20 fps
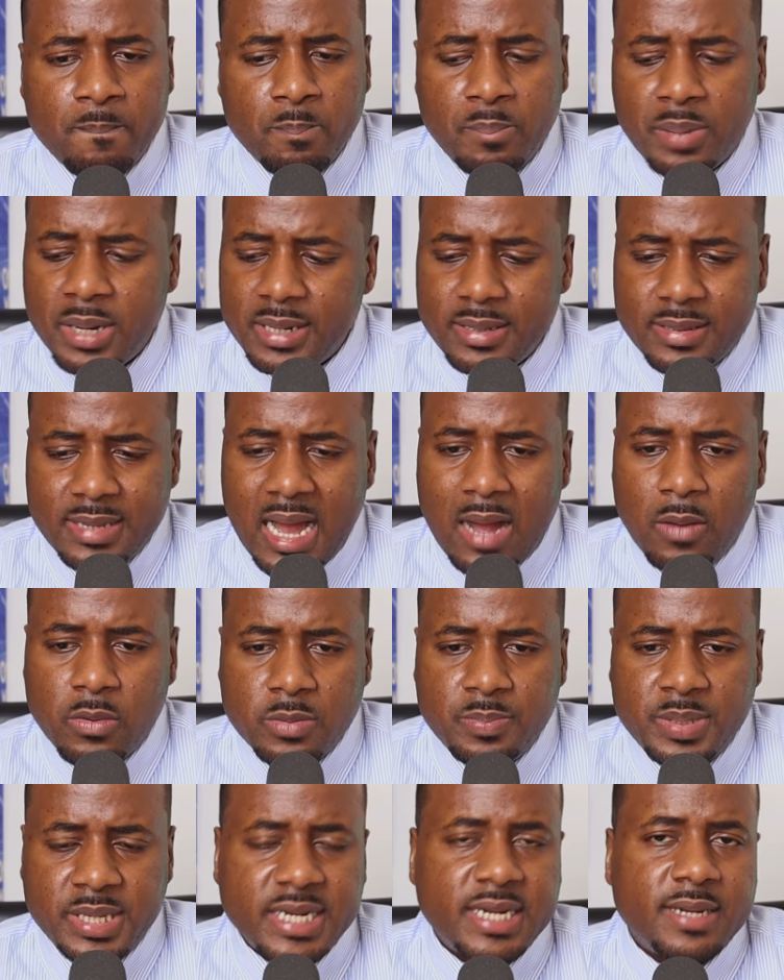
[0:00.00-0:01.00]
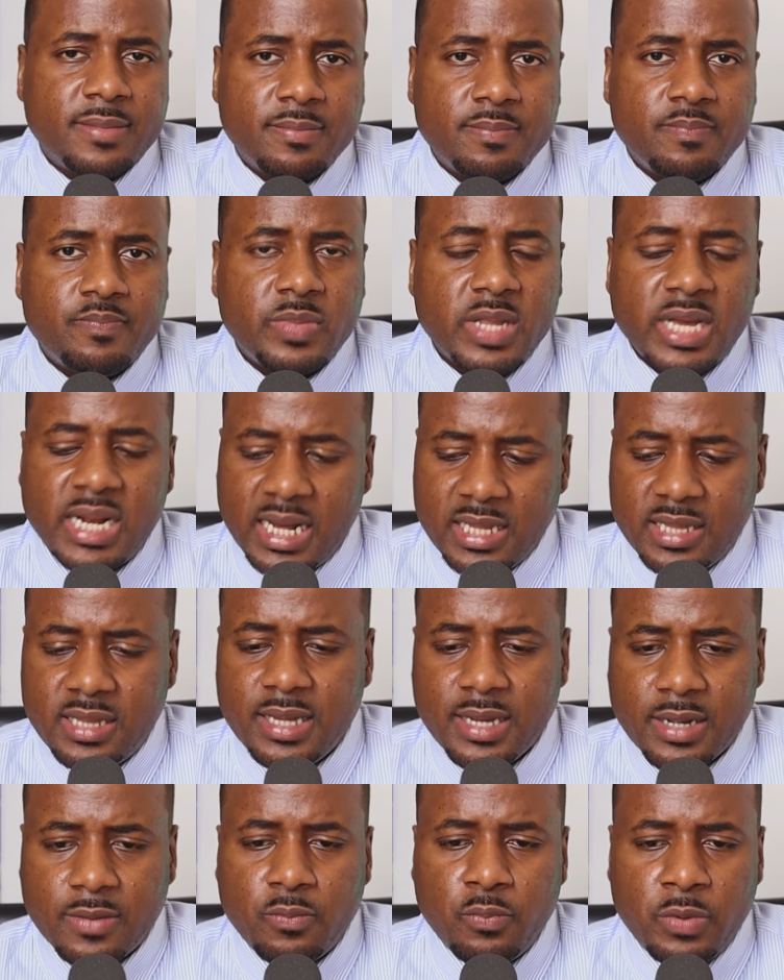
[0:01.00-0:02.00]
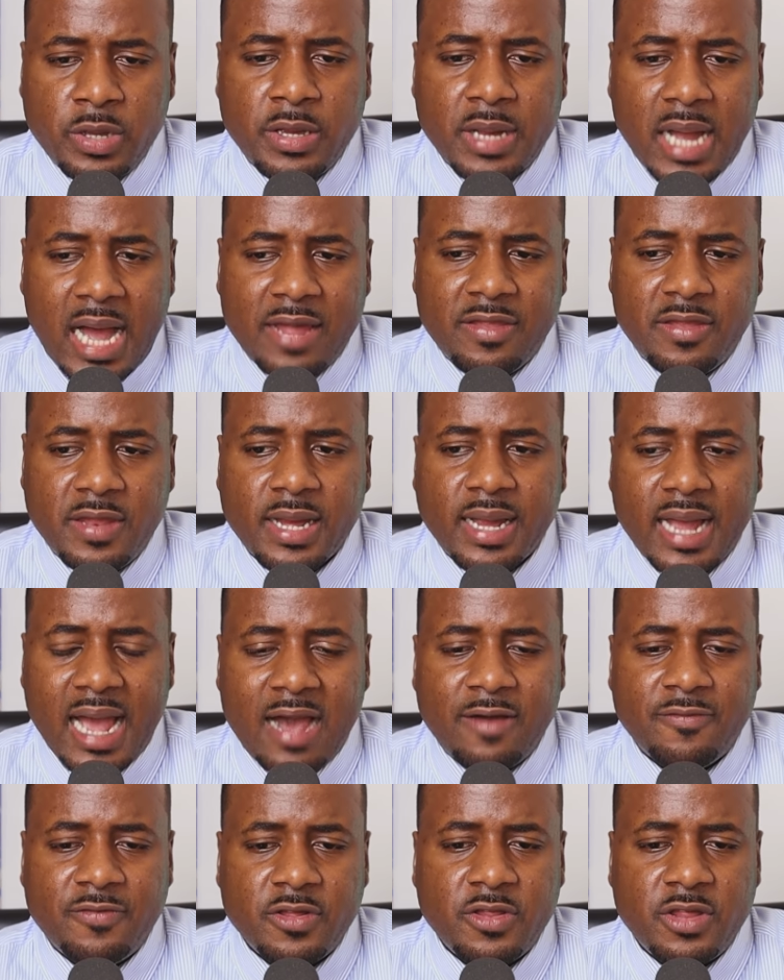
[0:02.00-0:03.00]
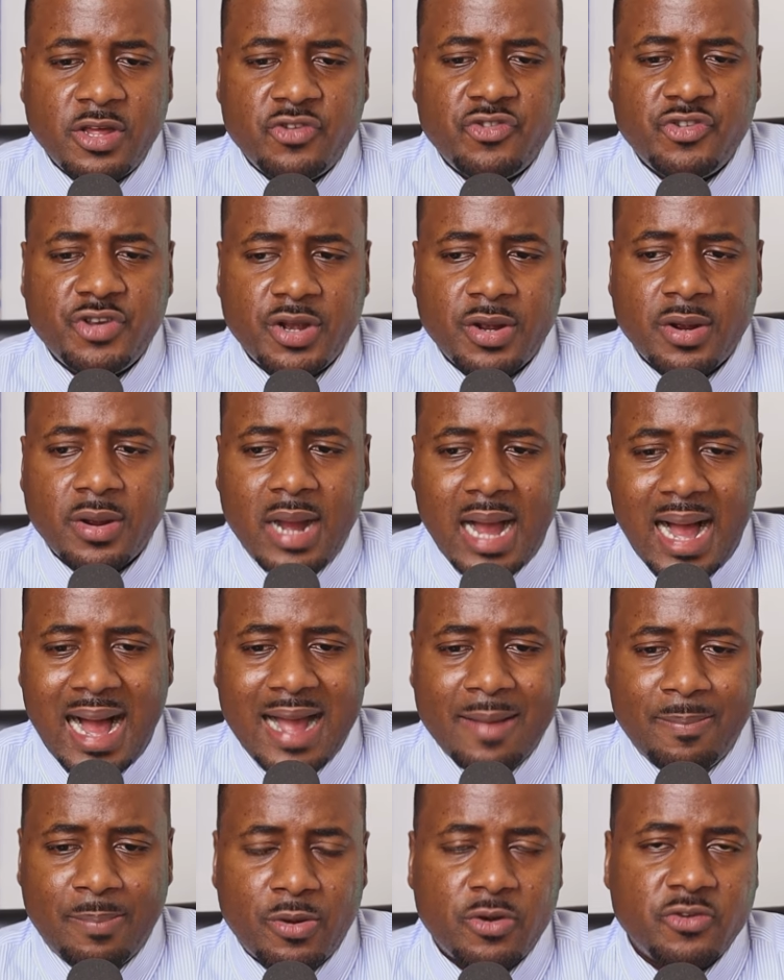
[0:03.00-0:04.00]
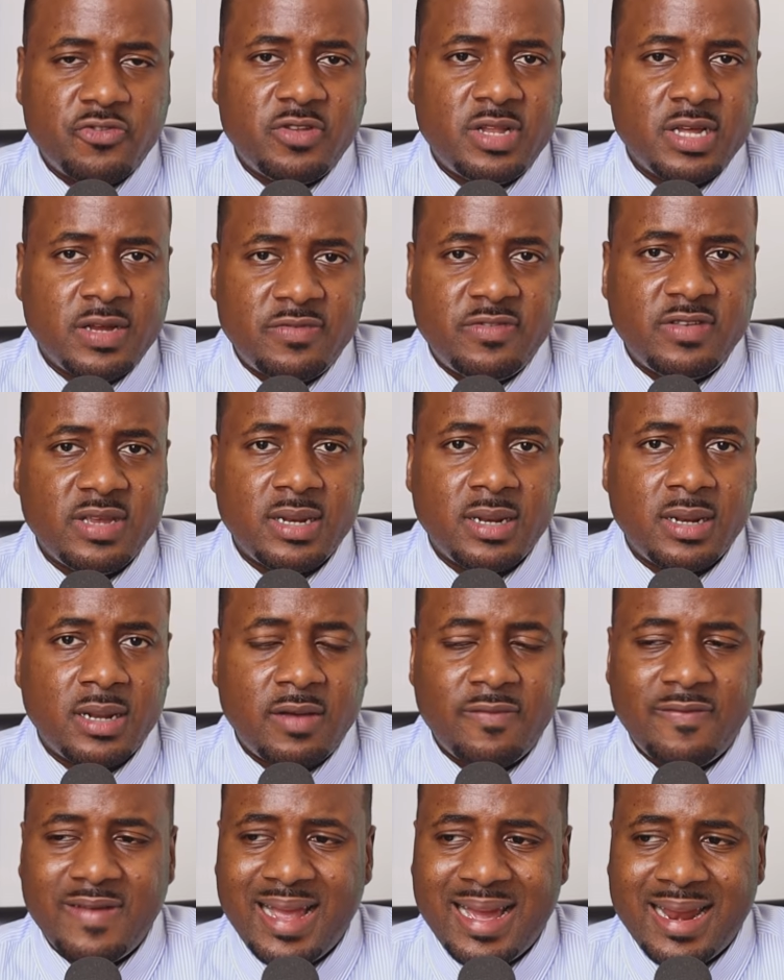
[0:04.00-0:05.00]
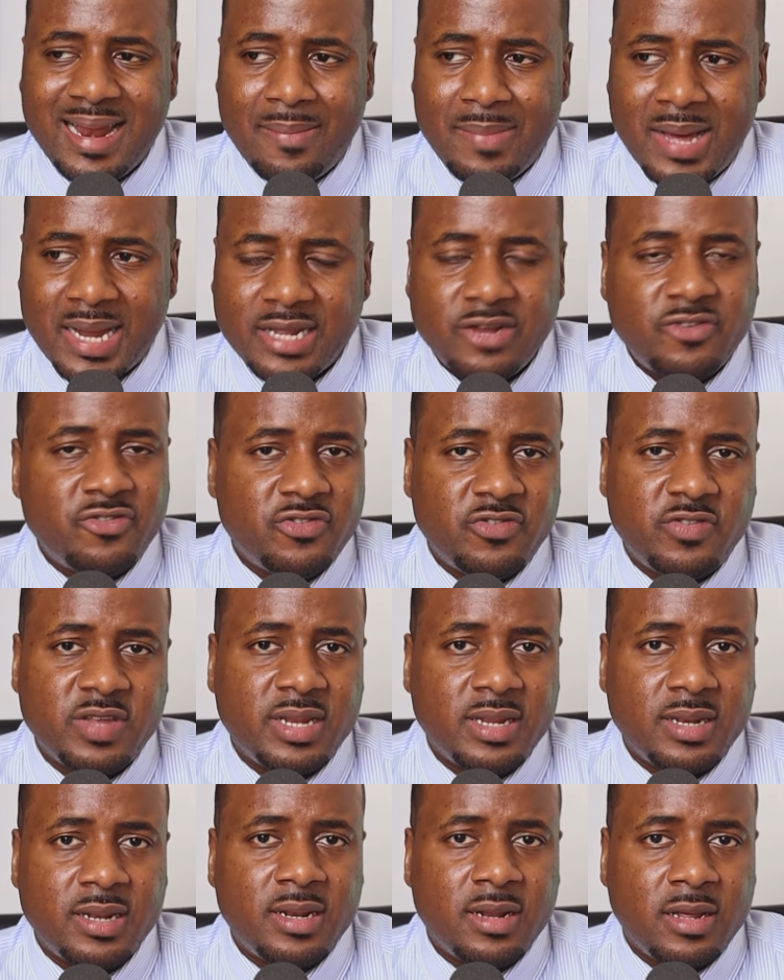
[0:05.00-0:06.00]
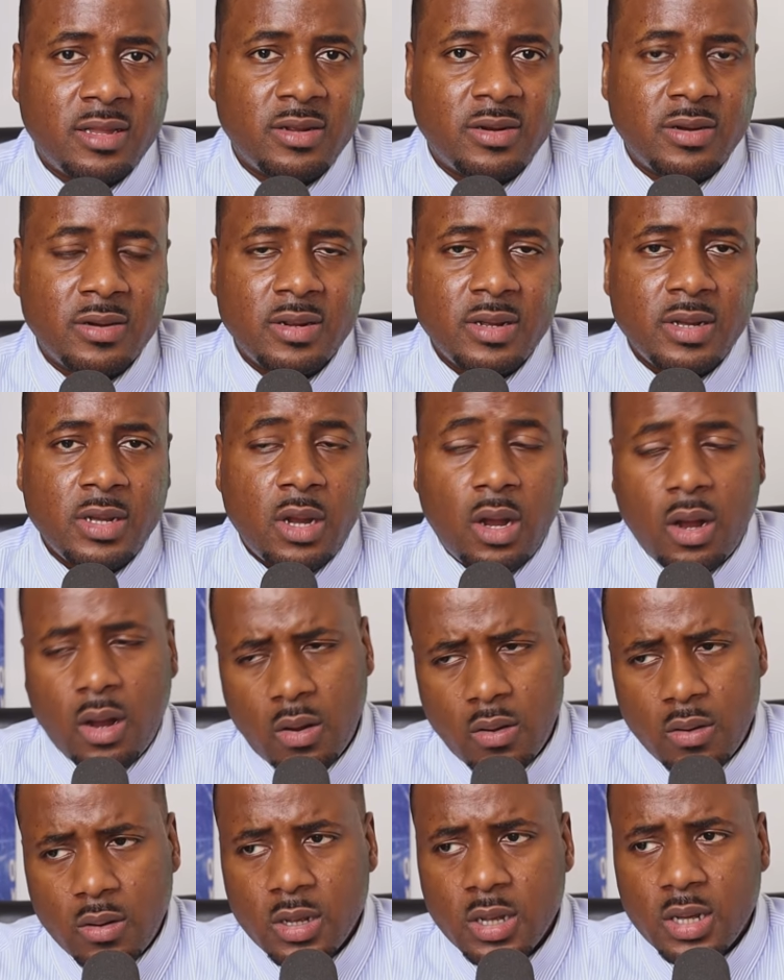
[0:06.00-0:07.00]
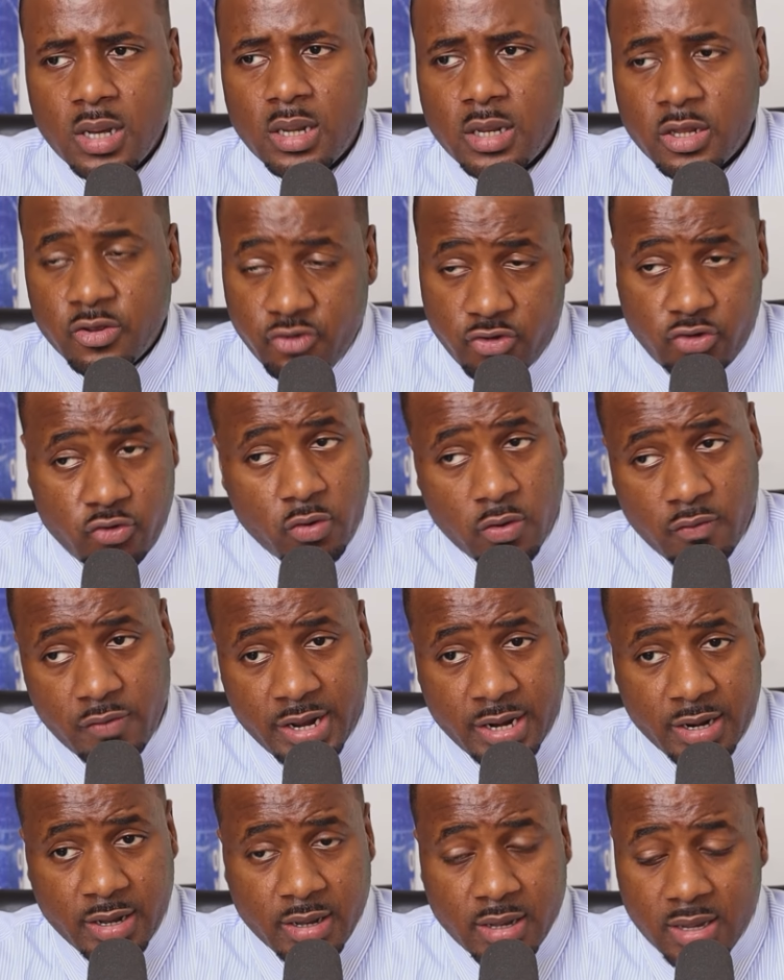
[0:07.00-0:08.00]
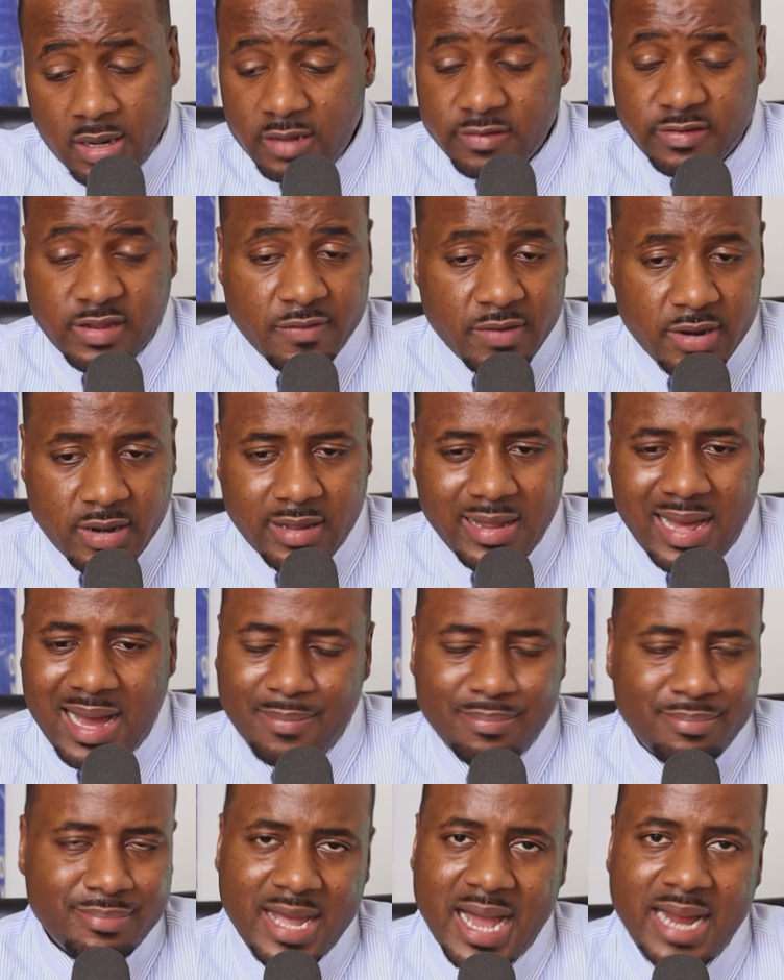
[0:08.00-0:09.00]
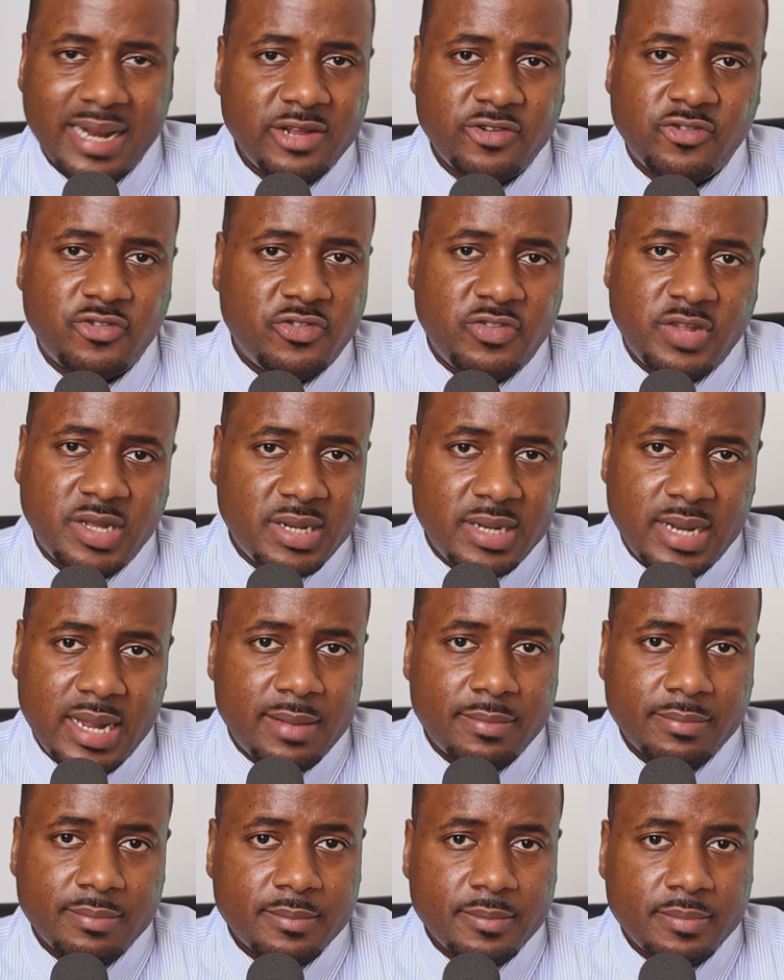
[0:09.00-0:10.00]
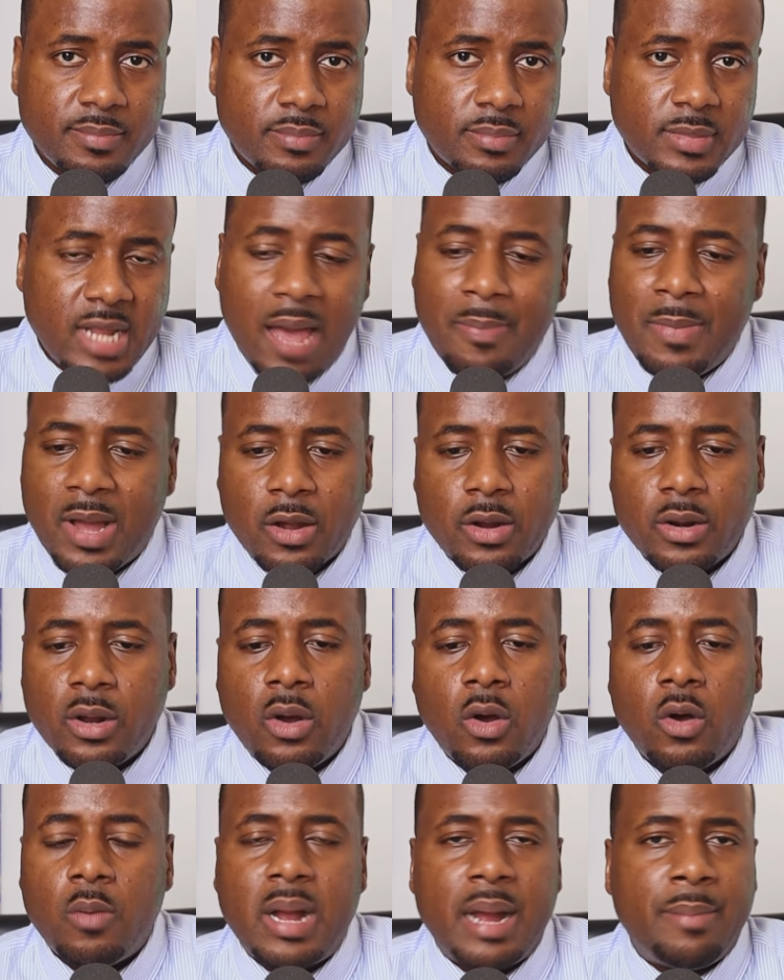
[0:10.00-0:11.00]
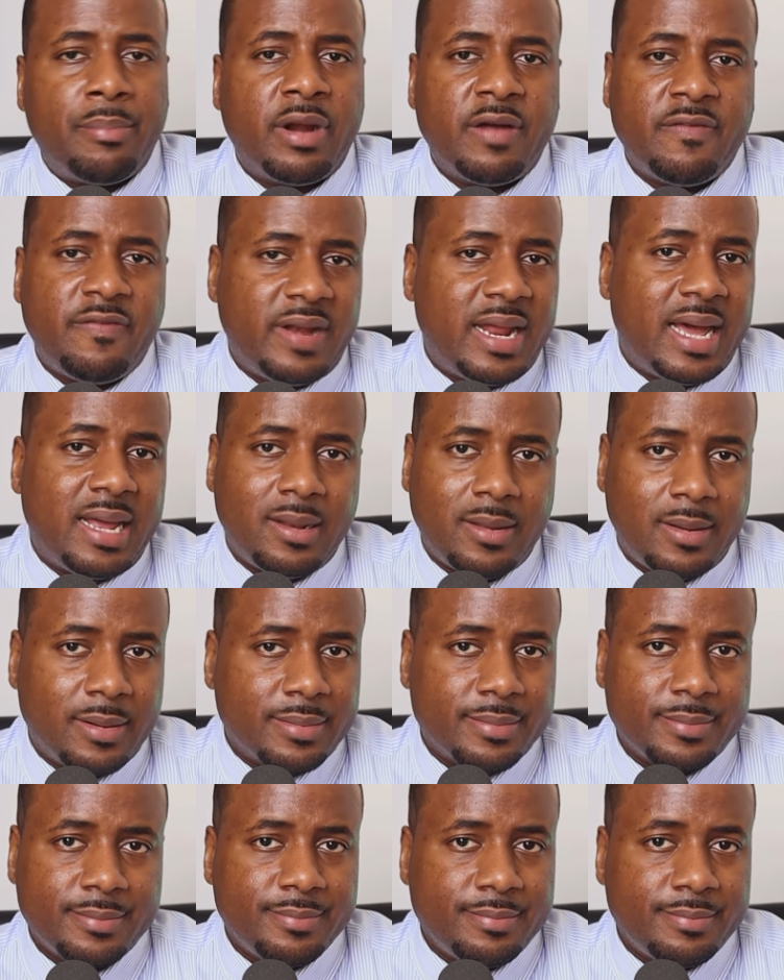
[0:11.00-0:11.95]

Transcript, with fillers: But that would be it. And I think after this year, I personally have seen enough, and I'm not interested in another, oh, there's a new arena, let's give it another. I'm not interested in that. I'm not going to hold my breath for that long.